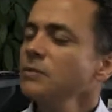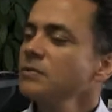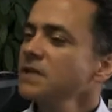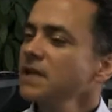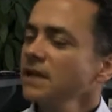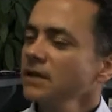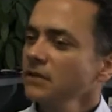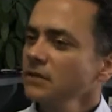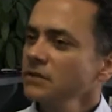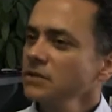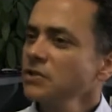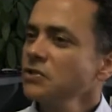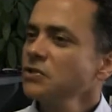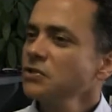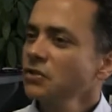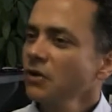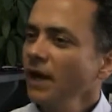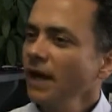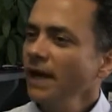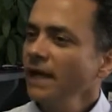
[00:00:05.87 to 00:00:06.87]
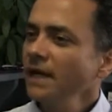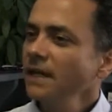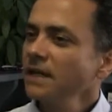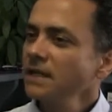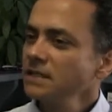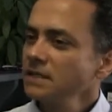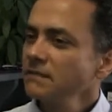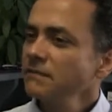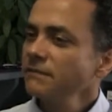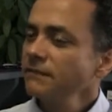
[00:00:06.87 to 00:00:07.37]
skills and training
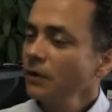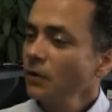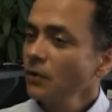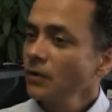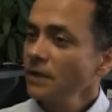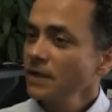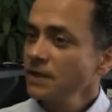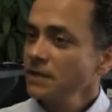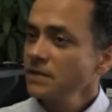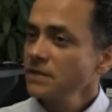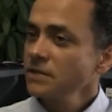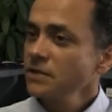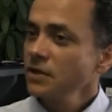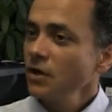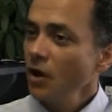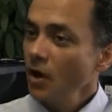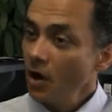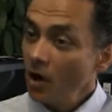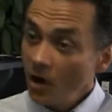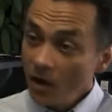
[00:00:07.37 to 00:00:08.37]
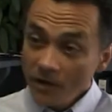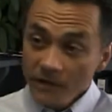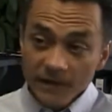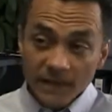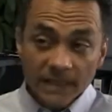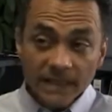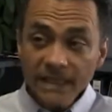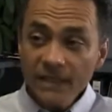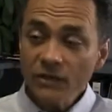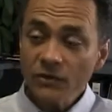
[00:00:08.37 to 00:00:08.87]
doesn't focus on
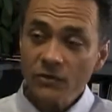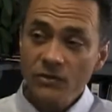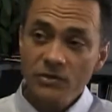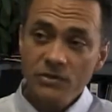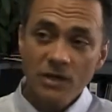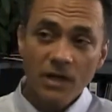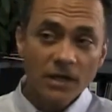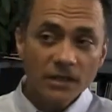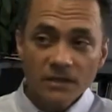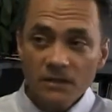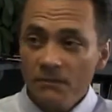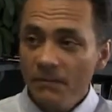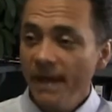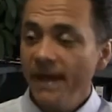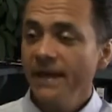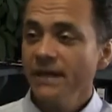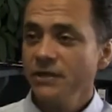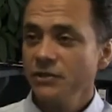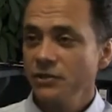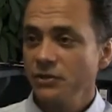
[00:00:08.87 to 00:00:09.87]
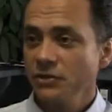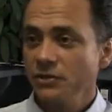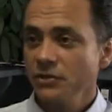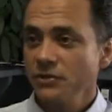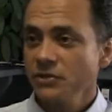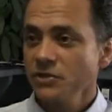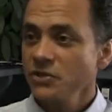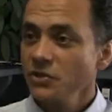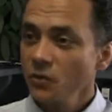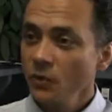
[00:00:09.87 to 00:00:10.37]
the leaders, on the
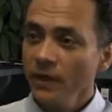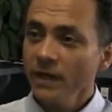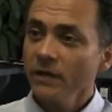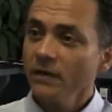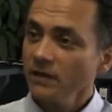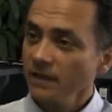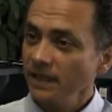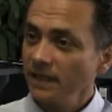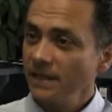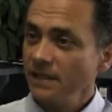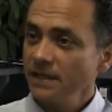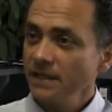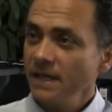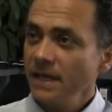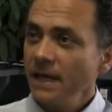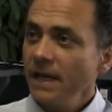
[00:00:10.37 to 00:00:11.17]
managers squarely,